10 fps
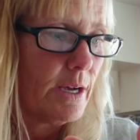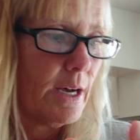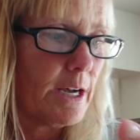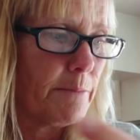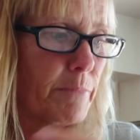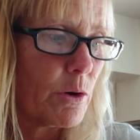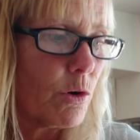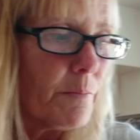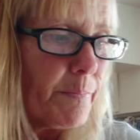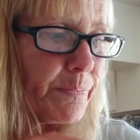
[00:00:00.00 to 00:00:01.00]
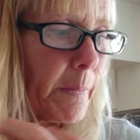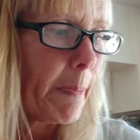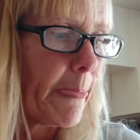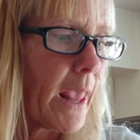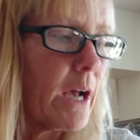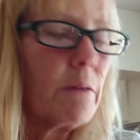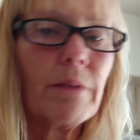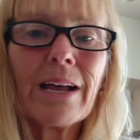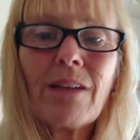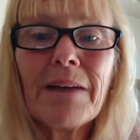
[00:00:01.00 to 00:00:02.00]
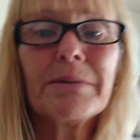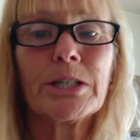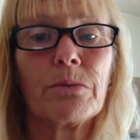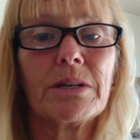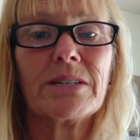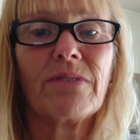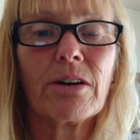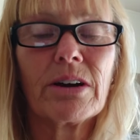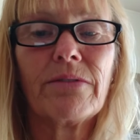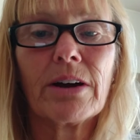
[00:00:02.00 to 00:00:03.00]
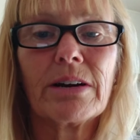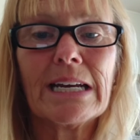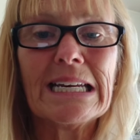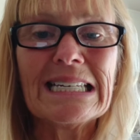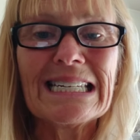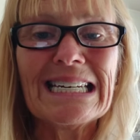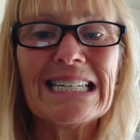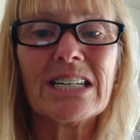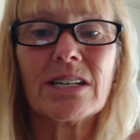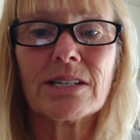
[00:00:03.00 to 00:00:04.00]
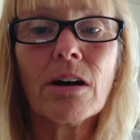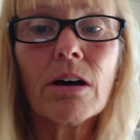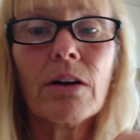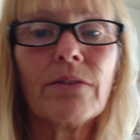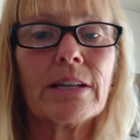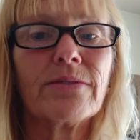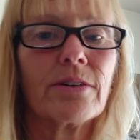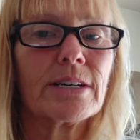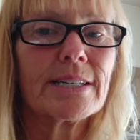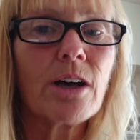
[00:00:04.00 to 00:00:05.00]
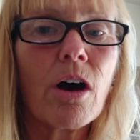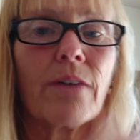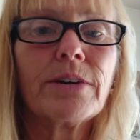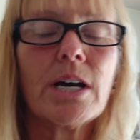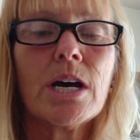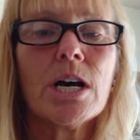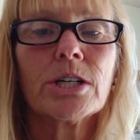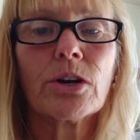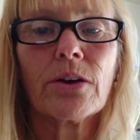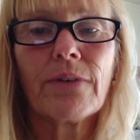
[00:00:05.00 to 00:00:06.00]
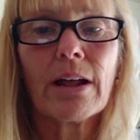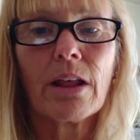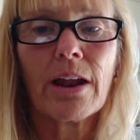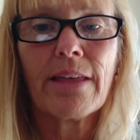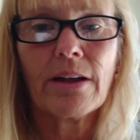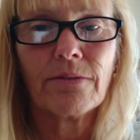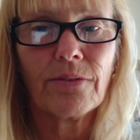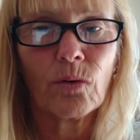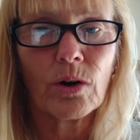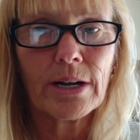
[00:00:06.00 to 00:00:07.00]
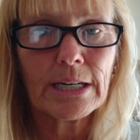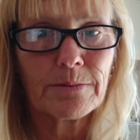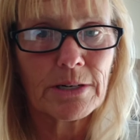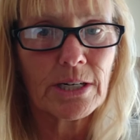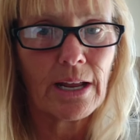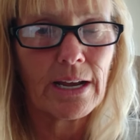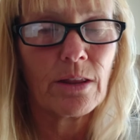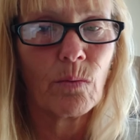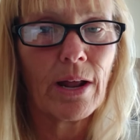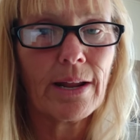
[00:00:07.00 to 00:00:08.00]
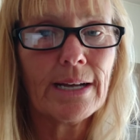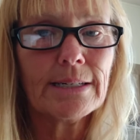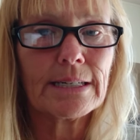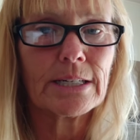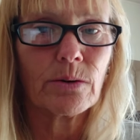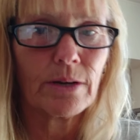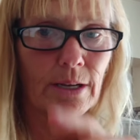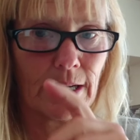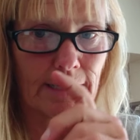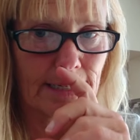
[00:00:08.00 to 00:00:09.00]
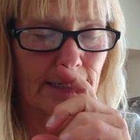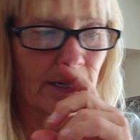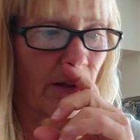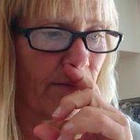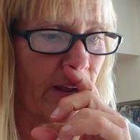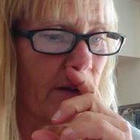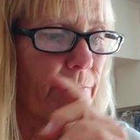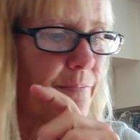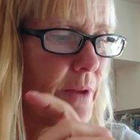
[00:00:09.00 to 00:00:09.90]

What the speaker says: mineral. Like limestone, it is very, very easy to dissolve. It's very soft. So you're going to find a lot of that in Florida, especially like in the wetlands, and so it gets dissolved there.